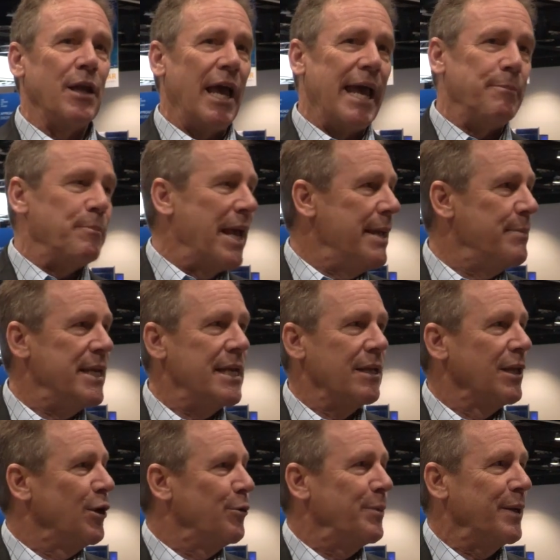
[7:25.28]
and maybe a
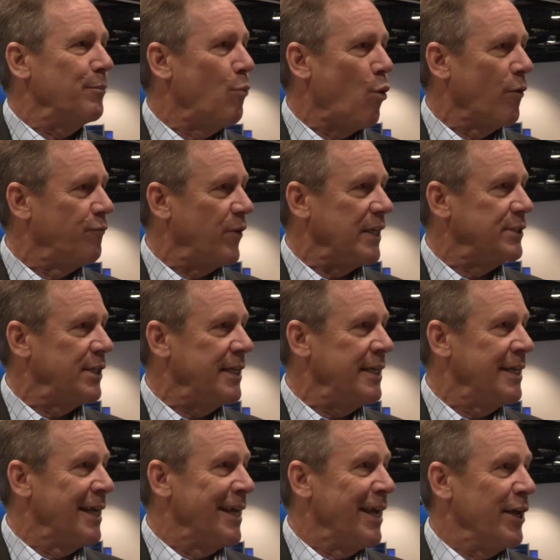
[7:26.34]
little bit more fuzzy,
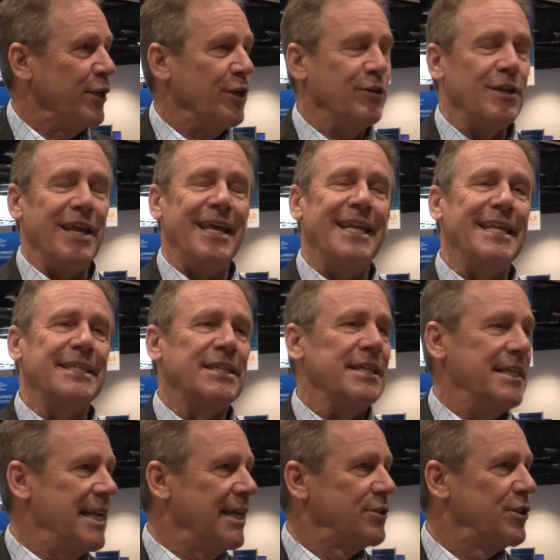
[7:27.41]
it
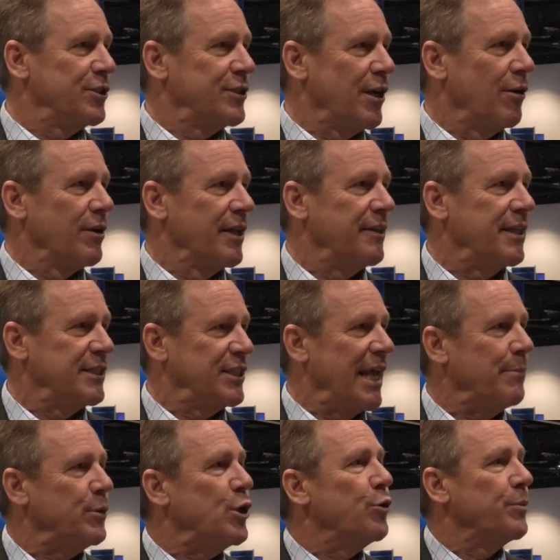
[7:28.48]
isn't necessarily the
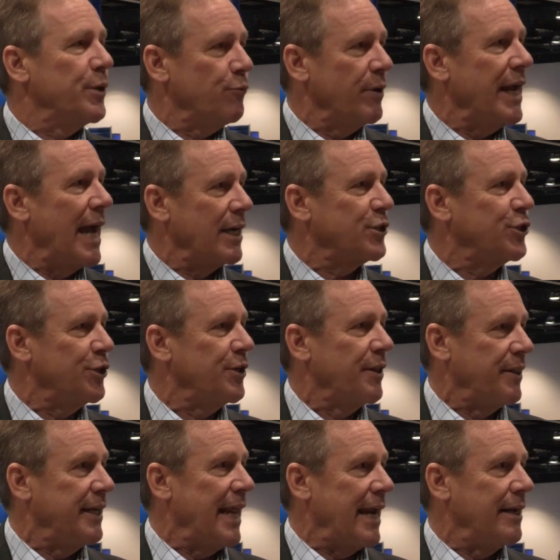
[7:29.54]
same human reaction to
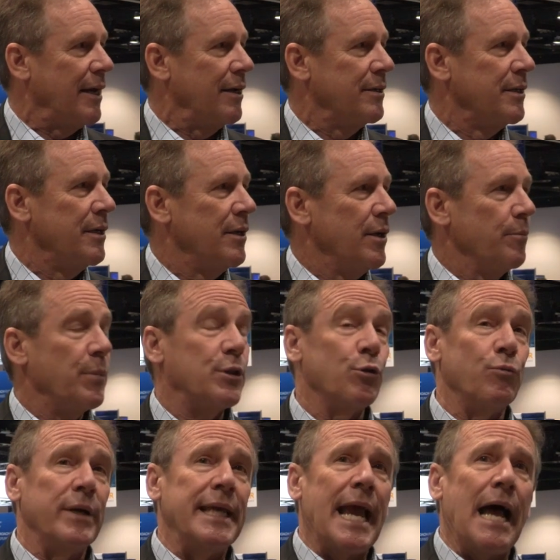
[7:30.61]
the data. But the
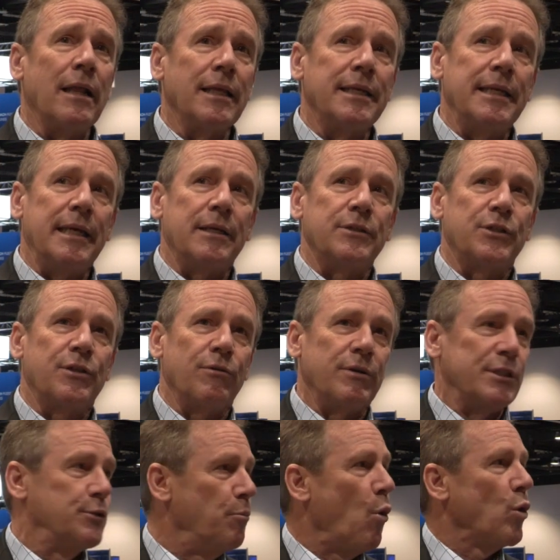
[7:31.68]
reality is there
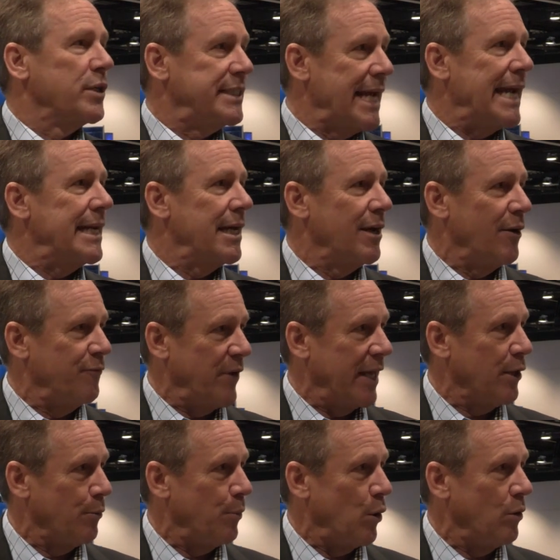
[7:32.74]
is more data
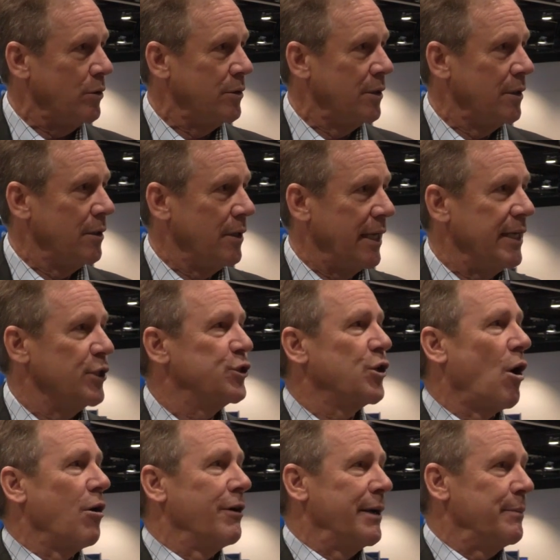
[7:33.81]
available in a
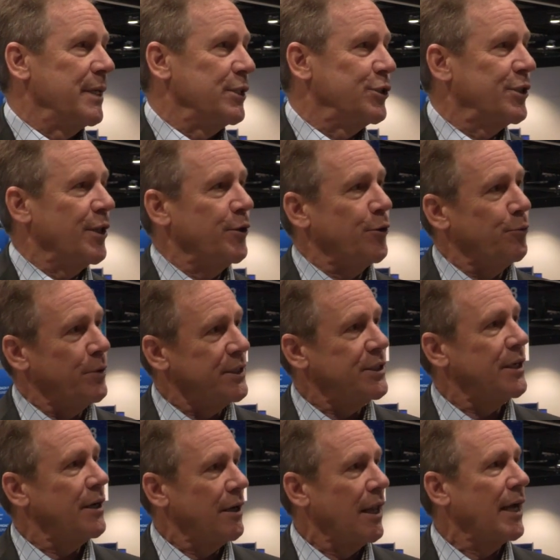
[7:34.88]
SAR image than there is
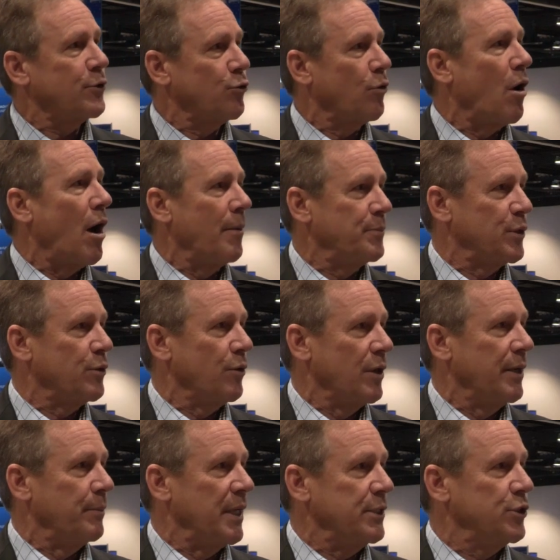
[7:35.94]
in an electrical optical
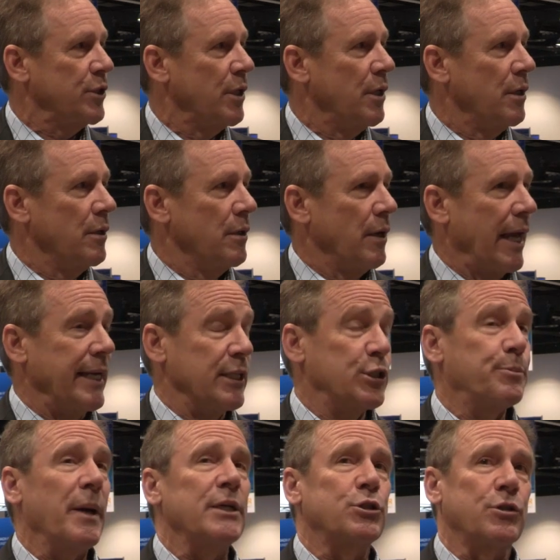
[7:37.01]
image. And
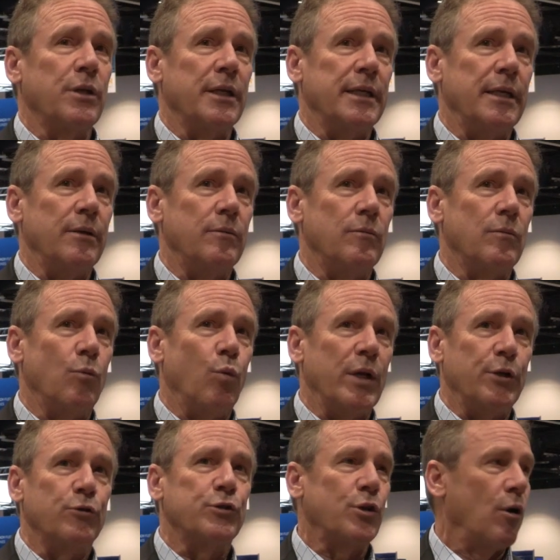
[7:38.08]
especially
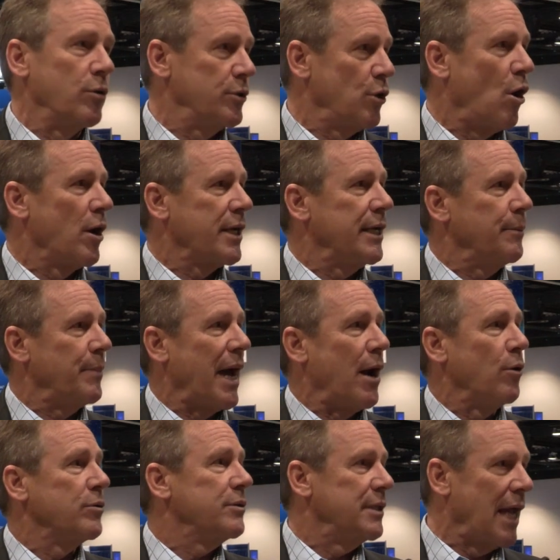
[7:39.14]
when you start talking
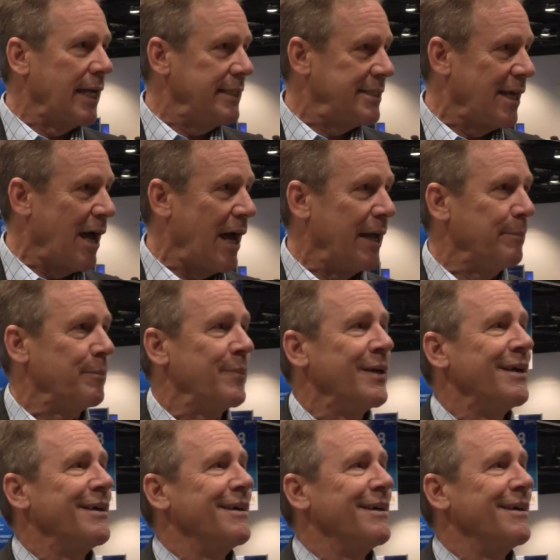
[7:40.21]
about nighttime,